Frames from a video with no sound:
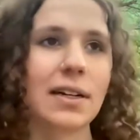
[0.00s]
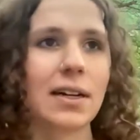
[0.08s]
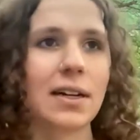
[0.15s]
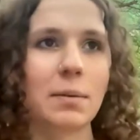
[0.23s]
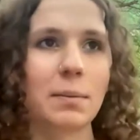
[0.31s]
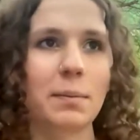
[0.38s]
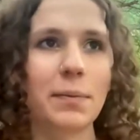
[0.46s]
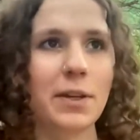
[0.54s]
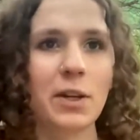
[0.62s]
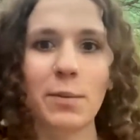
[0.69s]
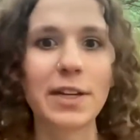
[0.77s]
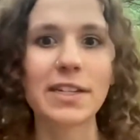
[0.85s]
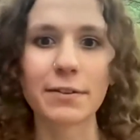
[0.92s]
that
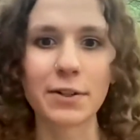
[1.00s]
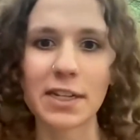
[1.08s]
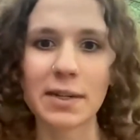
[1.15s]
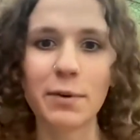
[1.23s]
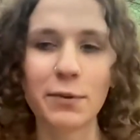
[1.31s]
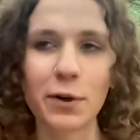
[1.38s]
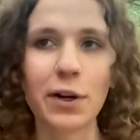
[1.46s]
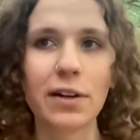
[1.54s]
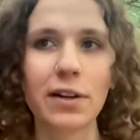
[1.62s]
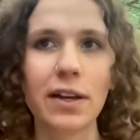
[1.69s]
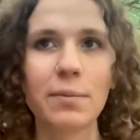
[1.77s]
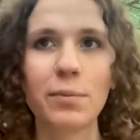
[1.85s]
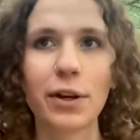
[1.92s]
nobody's ever seen before,
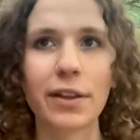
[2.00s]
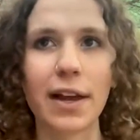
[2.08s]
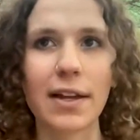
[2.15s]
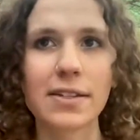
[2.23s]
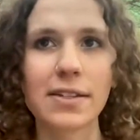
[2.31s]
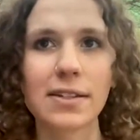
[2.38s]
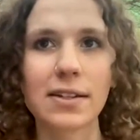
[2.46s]
and bring that